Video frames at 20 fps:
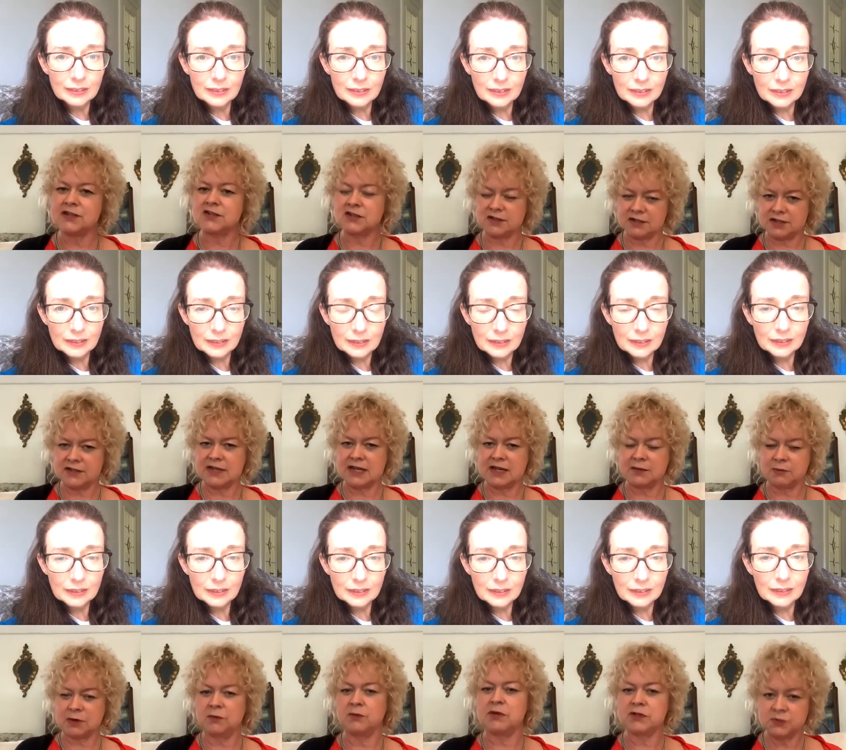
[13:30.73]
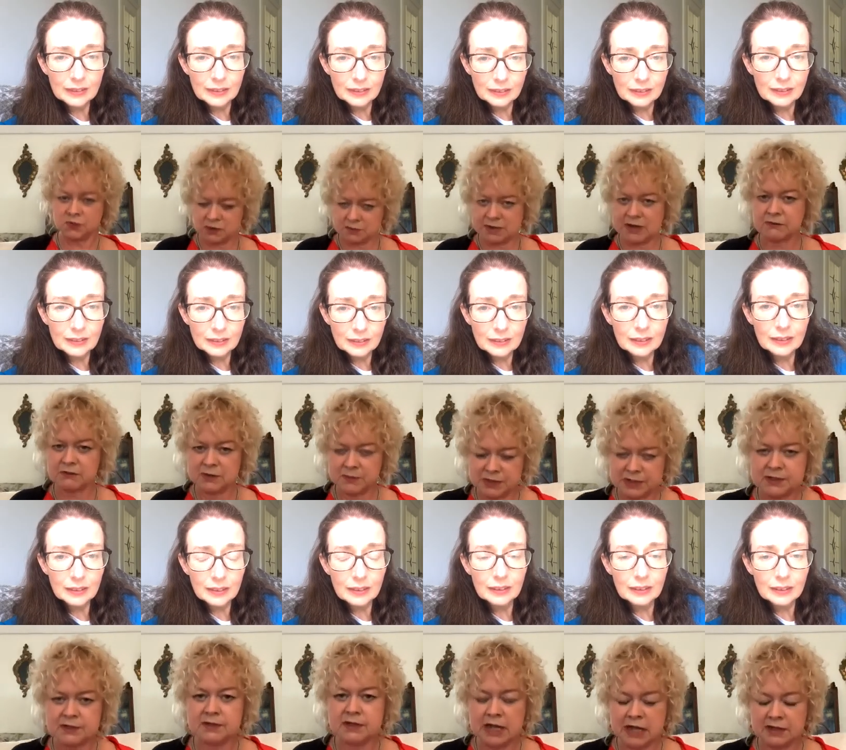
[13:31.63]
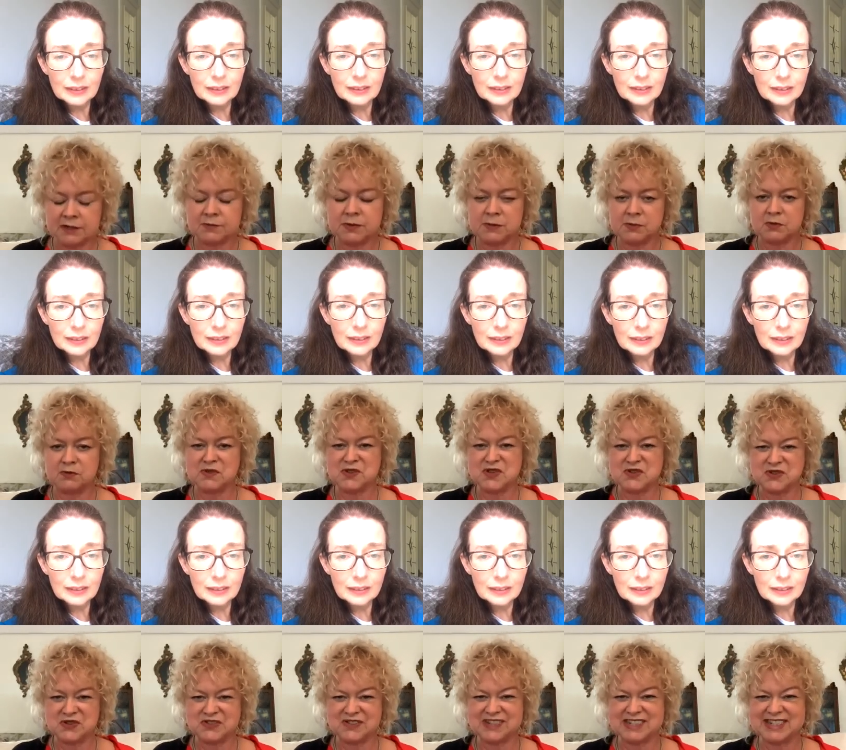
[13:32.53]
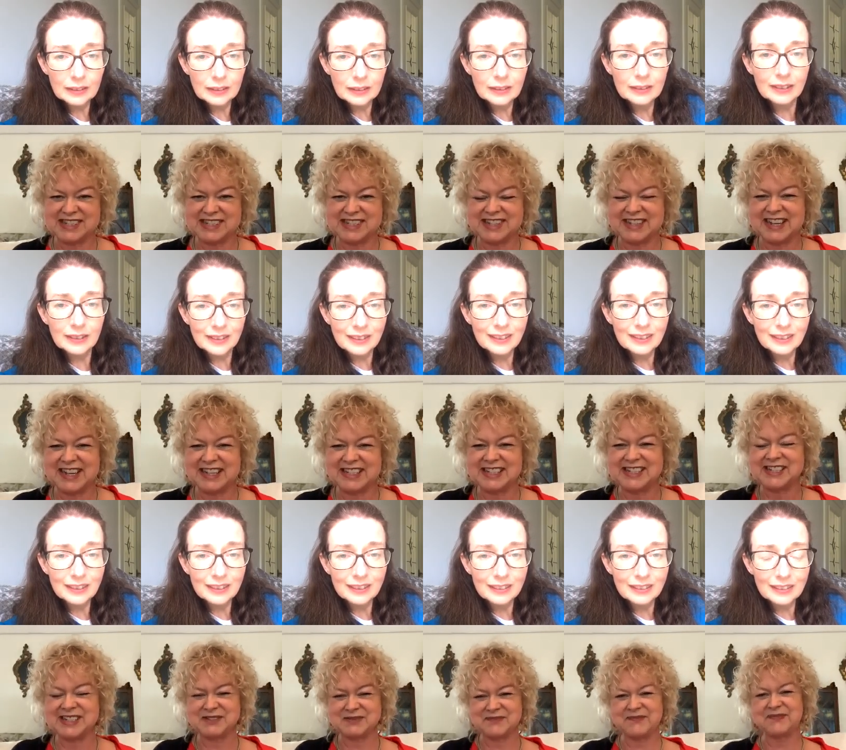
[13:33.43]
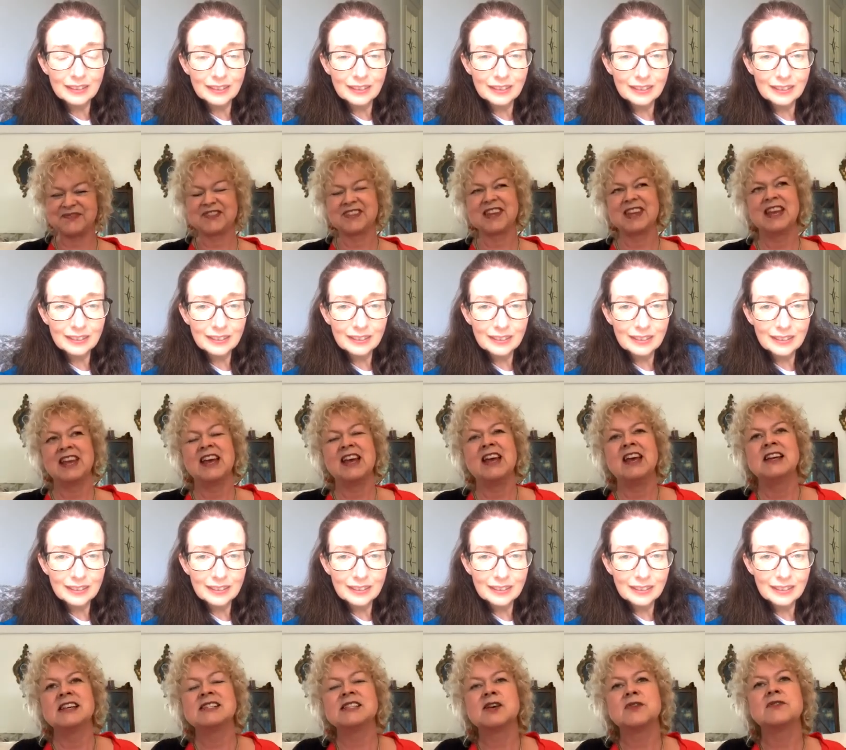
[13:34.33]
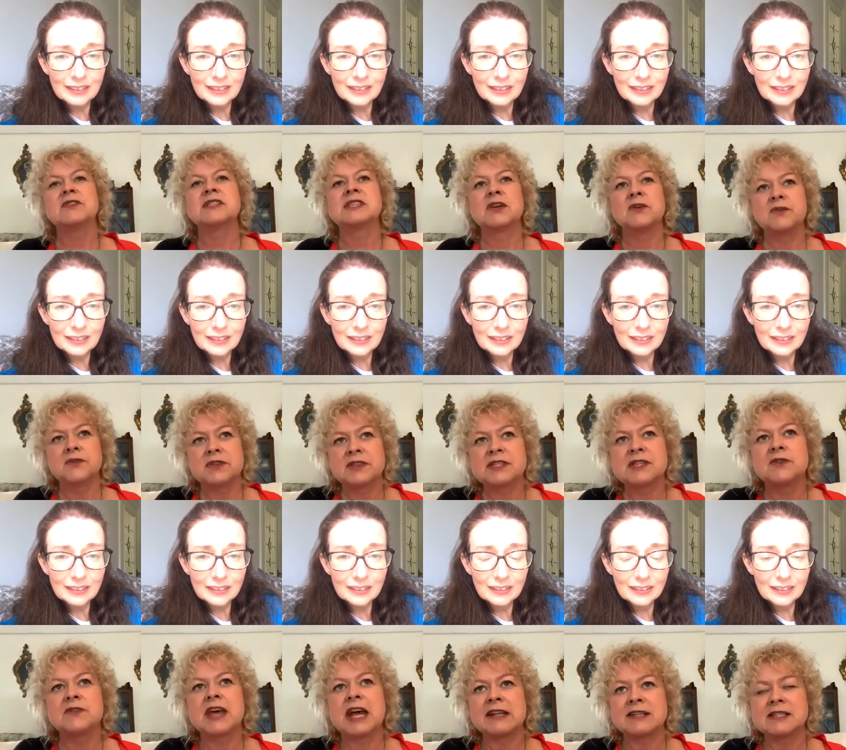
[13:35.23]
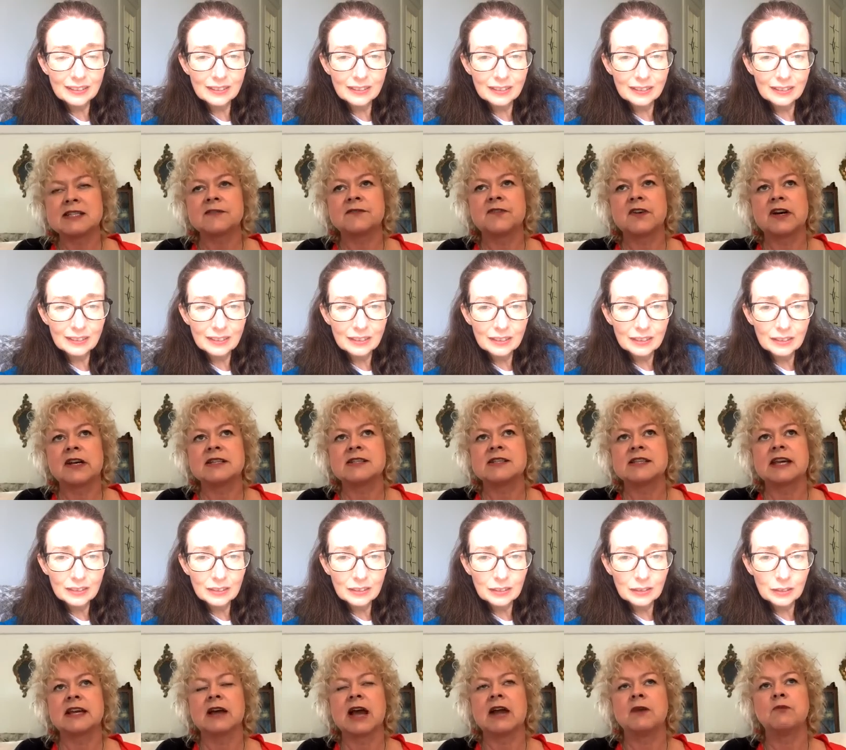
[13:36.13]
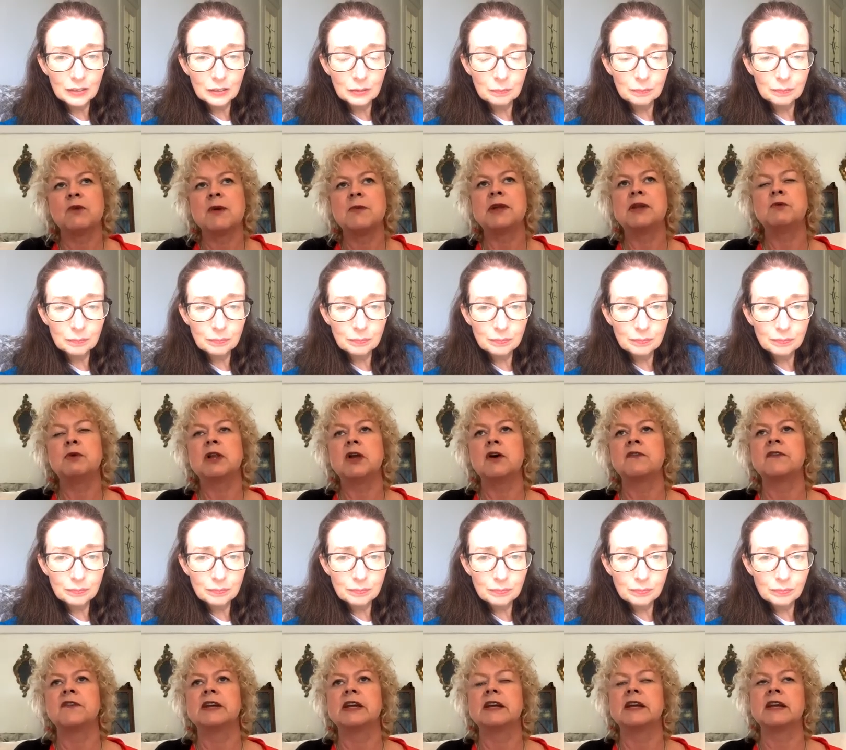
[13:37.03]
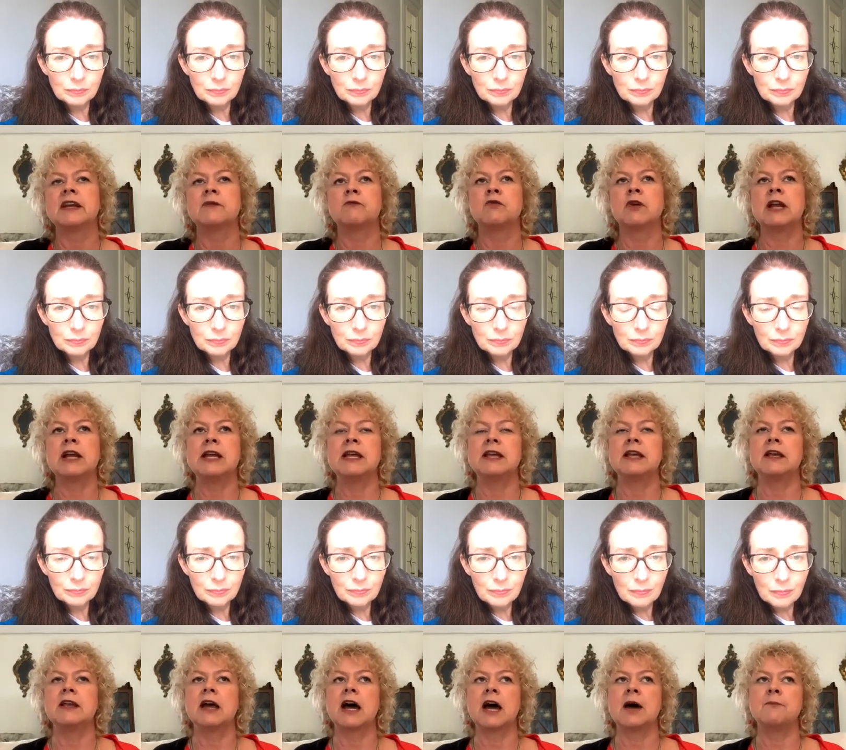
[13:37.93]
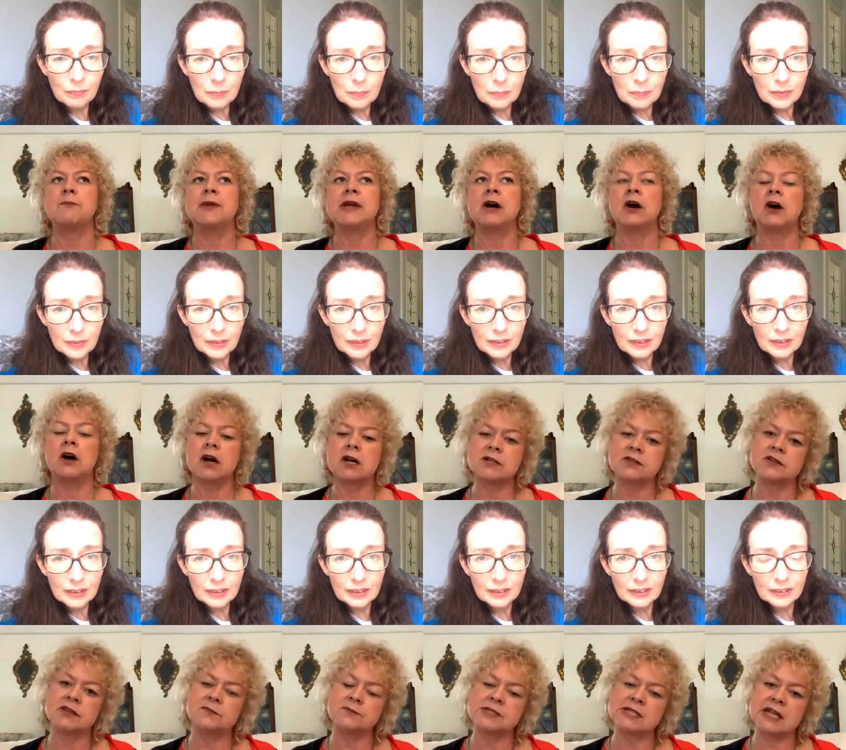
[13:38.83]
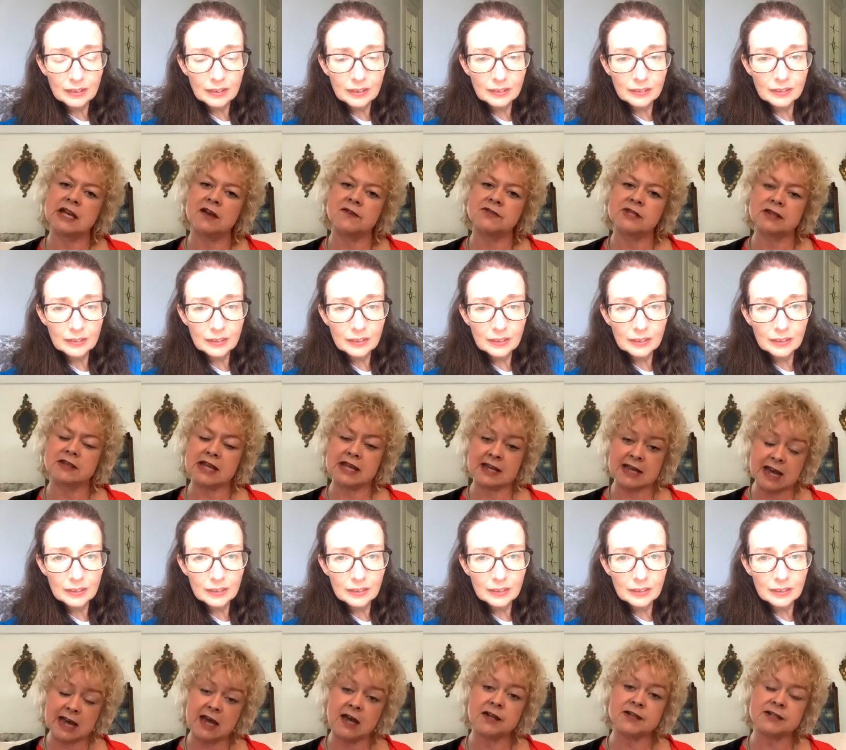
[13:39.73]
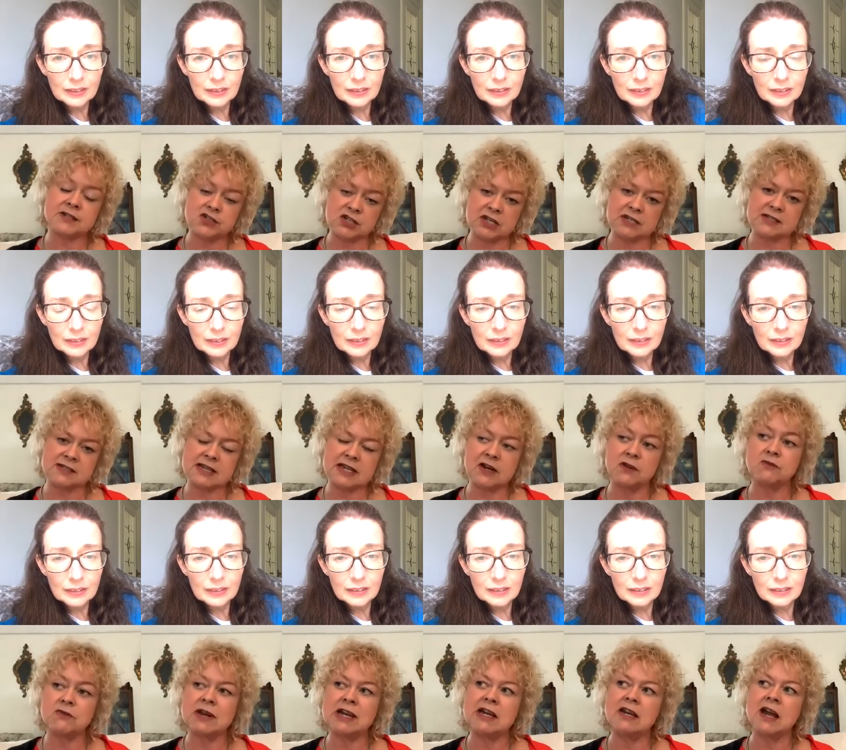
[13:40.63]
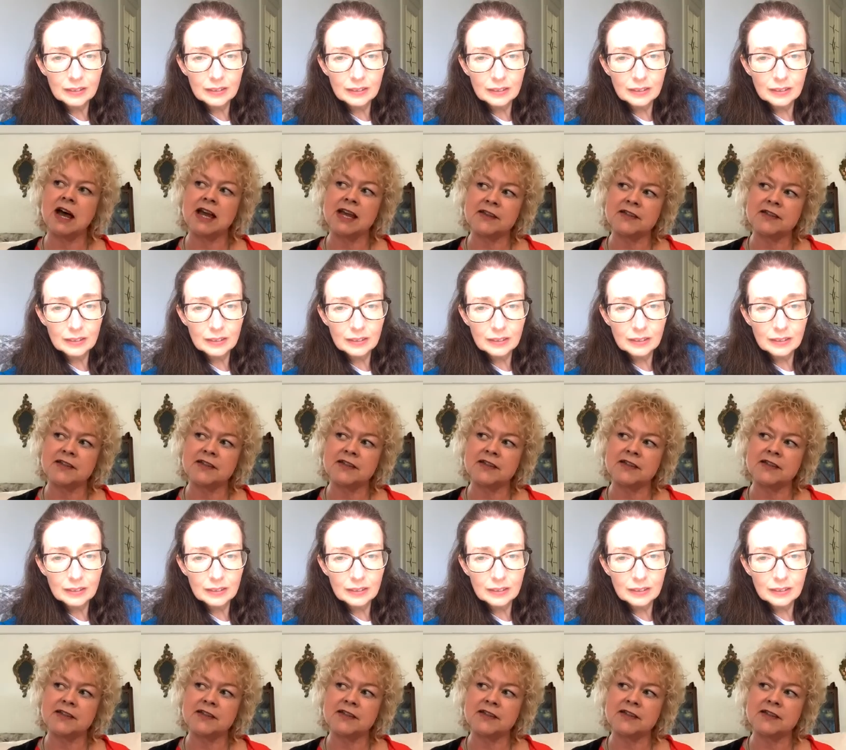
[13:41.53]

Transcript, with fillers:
Speaker 1: thing but we're talking about women and people with uteruses tonight so so so so that's the first thing and women will often really um, be hard on themselves that they can't just they don't really like their